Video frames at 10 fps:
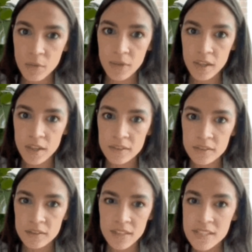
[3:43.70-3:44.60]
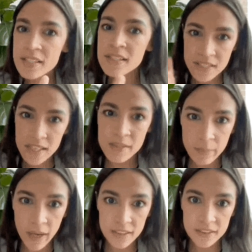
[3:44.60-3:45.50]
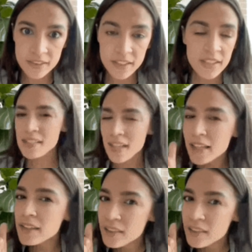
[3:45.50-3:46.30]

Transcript: Somebody ain't being honest here, Judy. Something ain't right.